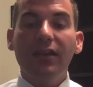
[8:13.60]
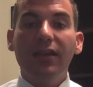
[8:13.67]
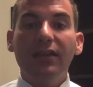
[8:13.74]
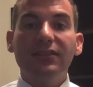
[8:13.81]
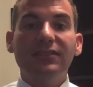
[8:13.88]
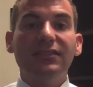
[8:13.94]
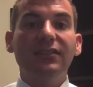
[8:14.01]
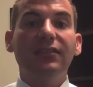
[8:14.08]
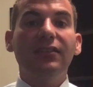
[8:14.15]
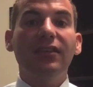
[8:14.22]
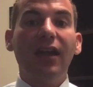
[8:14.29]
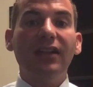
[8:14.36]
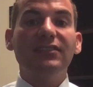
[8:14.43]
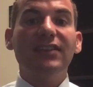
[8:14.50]
It's
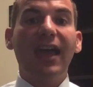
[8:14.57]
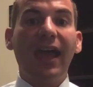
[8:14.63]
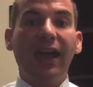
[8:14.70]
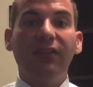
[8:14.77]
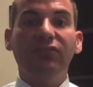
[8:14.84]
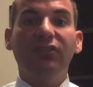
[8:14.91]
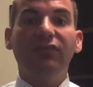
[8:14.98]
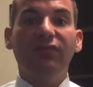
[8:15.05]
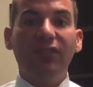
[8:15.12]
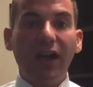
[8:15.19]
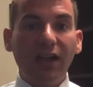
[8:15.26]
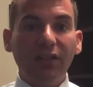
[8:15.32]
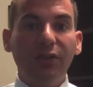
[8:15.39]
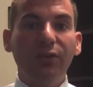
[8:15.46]
not to have to
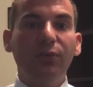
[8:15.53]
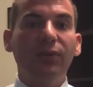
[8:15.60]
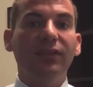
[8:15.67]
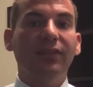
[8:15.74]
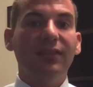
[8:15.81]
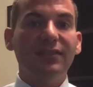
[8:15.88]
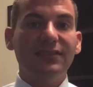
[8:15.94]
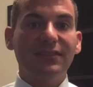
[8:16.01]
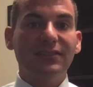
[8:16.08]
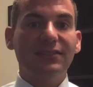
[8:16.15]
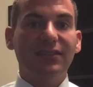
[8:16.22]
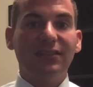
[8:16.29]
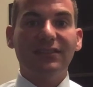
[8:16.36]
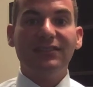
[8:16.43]
follow and listen
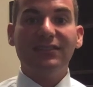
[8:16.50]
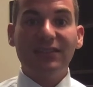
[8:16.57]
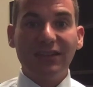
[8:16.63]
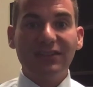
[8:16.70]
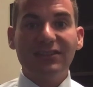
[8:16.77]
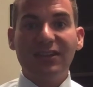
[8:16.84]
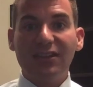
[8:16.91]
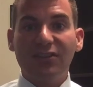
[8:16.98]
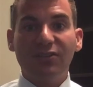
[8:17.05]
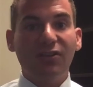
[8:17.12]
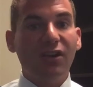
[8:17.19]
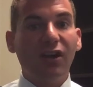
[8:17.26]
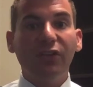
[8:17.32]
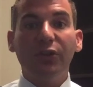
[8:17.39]
to this dictator
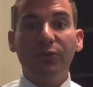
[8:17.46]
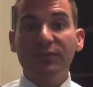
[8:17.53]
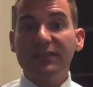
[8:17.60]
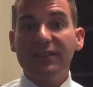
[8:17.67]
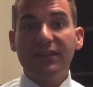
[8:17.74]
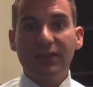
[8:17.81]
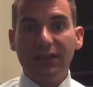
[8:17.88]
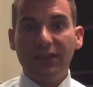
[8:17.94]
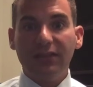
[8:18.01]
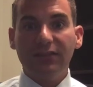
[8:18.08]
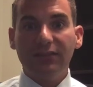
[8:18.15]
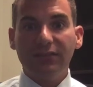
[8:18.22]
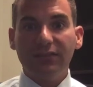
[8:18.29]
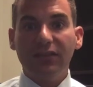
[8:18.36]
called OCD
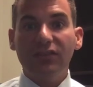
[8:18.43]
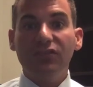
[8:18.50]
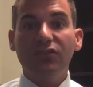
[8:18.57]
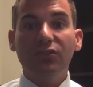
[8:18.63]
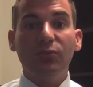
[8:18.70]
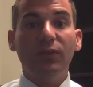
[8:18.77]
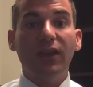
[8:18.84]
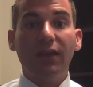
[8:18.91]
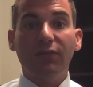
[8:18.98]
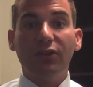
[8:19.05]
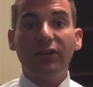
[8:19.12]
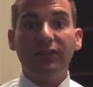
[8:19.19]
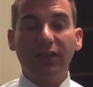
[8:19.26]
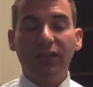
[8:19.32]
and do
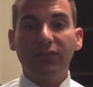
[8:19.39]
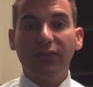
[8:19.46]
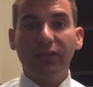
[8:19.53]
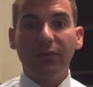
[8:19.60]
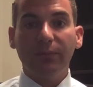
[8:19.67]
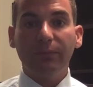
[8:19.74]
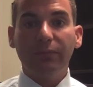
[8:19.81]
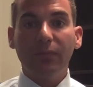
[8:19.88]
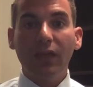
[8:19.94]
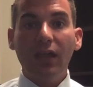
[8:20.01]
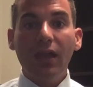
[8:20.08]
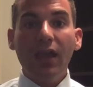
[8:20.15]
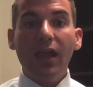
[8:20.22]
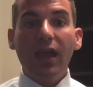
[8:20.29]
whatever it tells you.
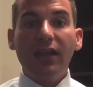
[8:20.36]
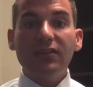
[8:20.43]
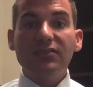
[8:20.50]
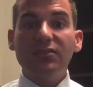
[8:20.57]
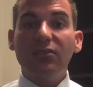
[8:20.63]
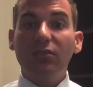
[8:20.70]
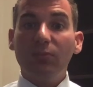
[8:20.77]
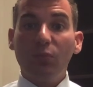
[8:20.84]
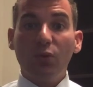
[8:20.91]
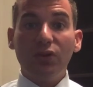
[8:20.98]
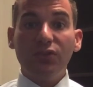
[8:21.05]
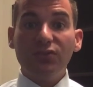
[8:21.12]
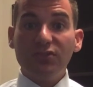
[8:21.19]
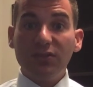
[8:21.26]
And so the more
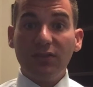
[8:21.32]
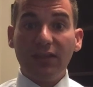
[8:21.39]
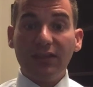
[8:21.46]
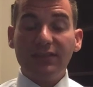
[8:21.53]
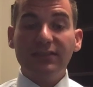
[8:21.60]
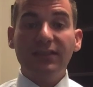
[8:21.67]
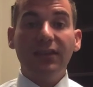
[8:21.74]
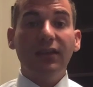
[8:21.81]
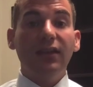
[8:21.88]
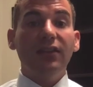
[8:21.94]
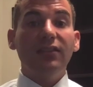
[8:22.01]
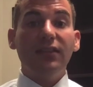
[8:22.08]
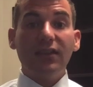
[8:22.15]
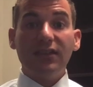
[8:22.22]
you do this,
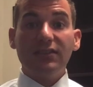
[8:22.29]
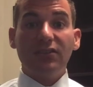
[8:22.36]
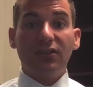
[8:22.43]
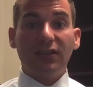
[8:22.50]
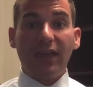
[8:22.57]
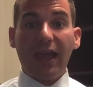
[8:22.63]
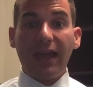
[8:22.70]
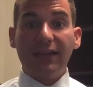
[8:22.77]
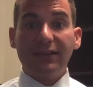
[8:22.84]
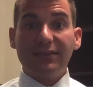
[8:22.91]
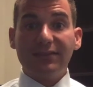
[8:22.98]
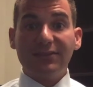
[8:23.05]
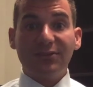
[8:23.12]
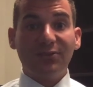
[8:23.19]
the easier it
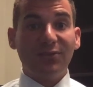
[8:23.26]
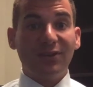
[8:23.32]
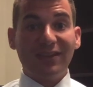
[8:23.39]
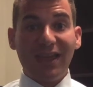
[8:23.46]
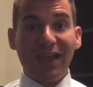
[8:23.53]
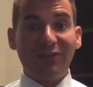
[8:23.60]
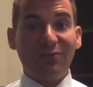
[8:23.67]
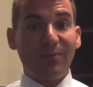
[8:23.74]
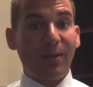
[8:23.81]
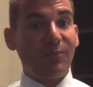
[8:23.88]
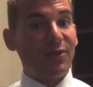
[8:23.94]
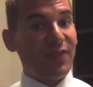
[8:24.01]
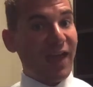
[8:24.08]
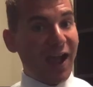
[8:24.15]
gets. So, again,
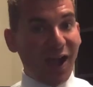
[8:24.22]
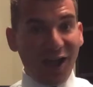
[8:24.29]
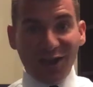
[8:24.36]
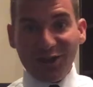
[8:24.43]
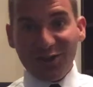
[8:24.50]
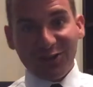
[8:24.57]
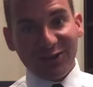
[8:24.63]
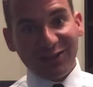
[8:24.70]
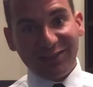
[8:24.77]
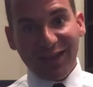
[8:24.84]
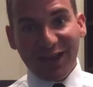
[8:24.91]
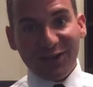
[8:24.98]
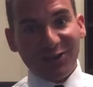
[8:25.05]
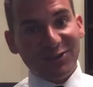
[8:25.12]
remember that hierarchy
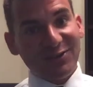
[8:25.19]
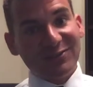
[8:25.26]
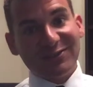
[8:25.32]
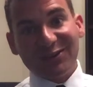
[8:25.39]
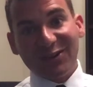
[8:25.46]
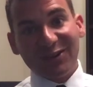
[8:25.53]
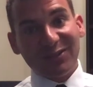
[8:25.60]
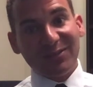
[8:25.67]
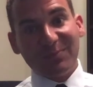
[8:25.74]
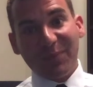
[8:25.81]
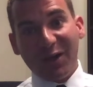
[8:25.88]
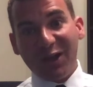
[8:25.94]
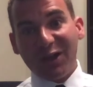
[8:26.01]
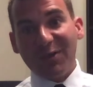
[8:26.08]
ladder. You start at the
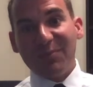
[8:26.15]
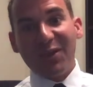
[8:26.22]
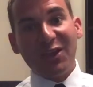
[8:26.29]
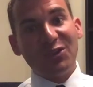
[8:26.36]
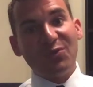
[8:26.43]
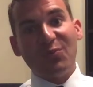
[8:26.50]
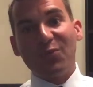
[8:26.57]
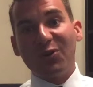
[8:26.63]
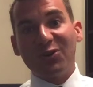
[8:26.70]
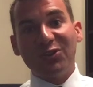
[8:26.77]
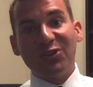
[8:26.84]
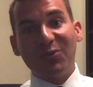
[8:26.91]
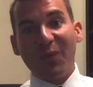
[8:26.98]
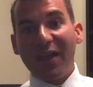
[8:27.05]
bottom and you
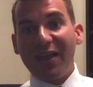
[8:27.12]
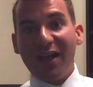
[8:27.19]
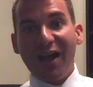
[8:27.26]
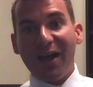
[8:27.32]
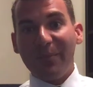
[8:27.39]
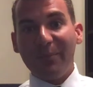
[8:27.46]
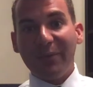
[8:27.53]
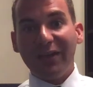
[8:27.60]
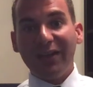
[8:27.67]
work your way up.